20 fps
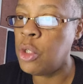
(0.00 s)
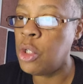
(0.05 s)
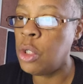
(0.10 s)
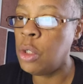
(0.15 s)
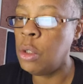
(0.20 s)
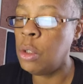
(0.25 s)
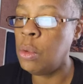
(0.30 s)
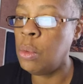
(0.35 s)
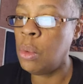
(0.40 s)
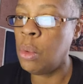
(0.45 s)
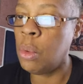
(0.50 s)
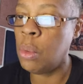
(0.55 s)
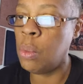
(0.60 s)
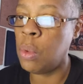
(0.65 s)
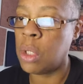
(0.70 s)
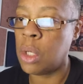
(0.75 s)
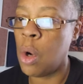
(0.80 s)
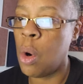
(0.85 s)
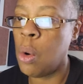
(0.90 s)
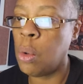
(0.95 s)
would you
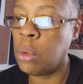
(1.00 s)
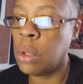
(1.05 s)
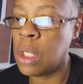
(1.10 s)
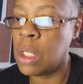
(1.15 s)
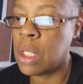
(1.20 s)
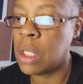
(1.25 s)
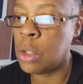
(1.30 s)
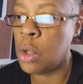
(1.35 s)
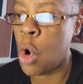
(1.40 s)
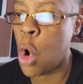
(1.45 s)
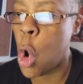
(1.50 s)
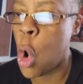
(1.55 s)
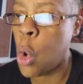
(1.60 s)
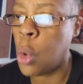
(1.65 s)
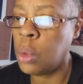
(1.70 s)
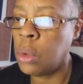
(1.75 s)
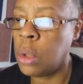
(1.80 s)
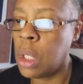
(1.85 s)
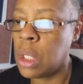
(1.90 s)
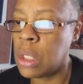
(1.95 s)
want to hold
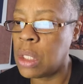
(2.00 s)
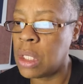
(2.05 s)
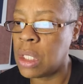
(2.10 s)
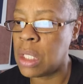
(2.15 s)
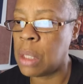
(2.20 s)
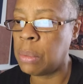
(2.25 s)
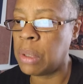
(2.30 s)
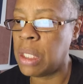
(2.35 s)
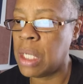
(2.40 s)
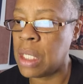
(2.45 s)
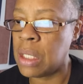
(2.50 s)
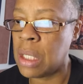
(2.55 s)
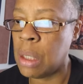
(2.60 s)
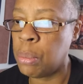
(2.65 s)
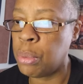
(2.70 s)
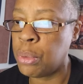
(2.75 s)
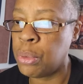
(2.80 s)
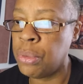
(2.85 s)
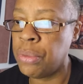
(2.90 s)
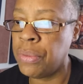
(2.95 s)
on to something that's
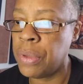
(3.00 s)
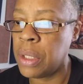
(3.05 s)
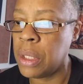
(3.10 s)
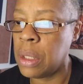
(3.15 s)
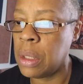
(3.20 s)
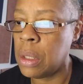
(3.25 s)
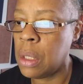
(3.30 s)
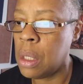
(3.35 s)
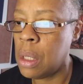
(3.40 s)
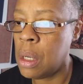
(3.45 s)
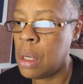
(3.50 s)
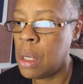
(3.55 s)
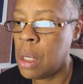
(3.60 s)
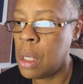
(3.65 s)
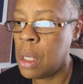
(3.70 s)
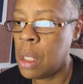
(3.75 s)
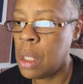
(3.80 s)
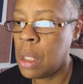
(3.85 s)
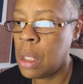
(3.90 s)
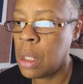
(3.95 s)
unproven?
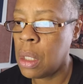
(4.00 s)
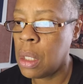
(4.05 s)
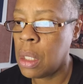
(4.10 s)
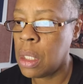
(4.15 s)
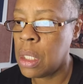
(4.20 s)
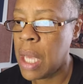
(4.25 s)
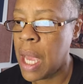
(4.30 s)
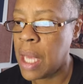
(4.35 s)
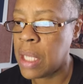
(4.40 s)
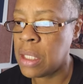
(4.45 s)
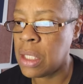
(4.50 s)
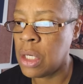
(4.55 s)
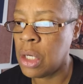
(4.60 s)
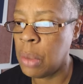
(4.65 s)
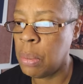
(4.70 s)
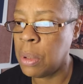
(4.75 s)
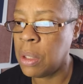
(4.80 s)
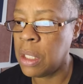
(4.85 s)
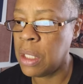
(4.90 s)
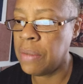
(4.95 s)
It has
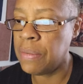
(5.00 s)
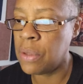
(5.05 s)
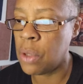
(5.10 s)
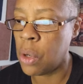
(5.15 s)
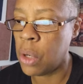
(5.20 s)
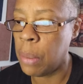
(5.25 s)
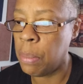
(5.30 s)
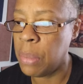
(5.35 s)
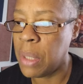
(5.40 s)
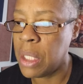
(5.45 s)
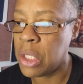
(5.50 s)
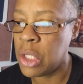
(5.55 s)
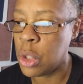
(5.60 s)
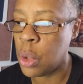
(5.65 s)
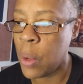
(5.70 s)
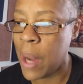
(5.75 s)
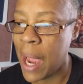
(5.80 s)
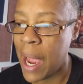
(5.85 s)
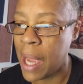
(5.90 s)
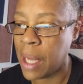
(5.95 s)
here, beliefs are a
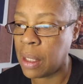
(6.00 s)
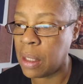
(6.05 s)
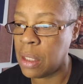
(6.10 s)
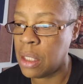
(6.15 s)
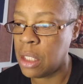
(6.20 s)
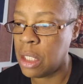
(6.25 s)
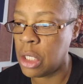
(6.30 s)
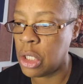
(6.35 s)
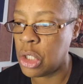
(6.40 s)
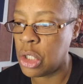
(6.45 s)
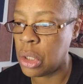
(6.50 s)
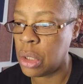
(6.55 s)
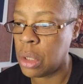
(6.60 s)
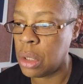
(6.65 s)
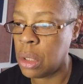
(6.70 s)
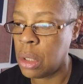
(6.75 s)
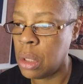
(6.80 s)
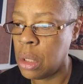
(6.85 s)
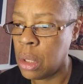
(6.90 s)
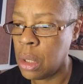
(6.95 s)
mental act,
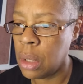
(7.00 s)
condition,